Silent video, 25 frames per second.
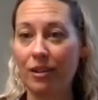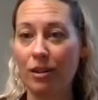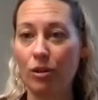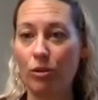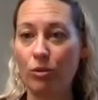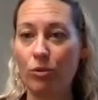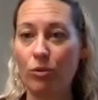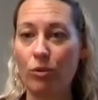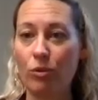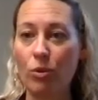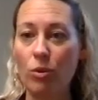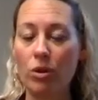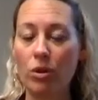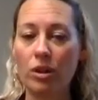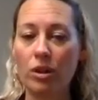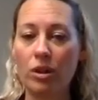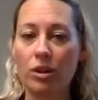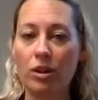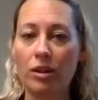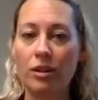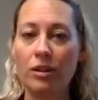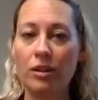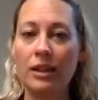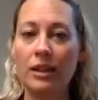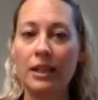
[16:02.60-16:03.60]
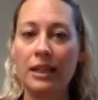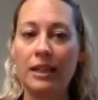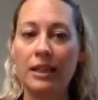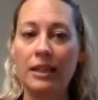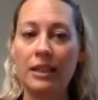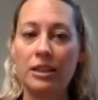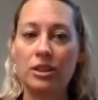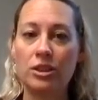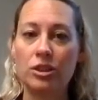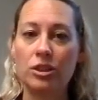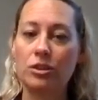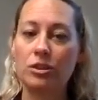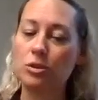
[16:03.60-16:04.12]
know, for her?
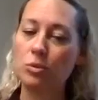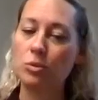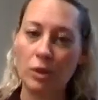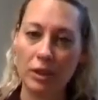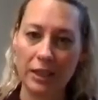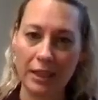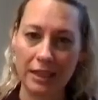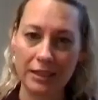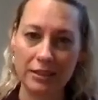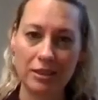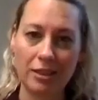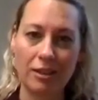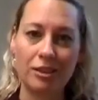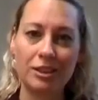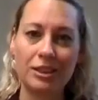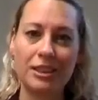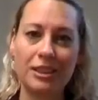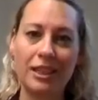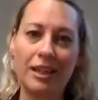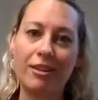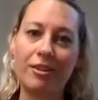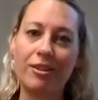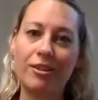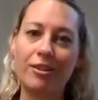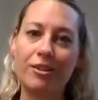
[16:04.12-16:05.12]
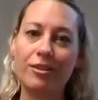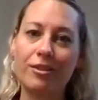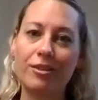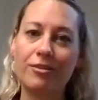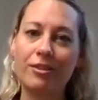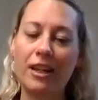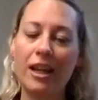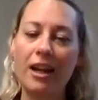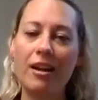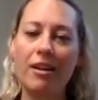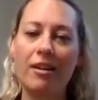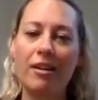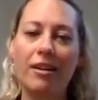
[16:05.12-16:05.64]
She goes, well, that's our standard of
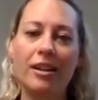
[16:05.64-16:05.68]
care.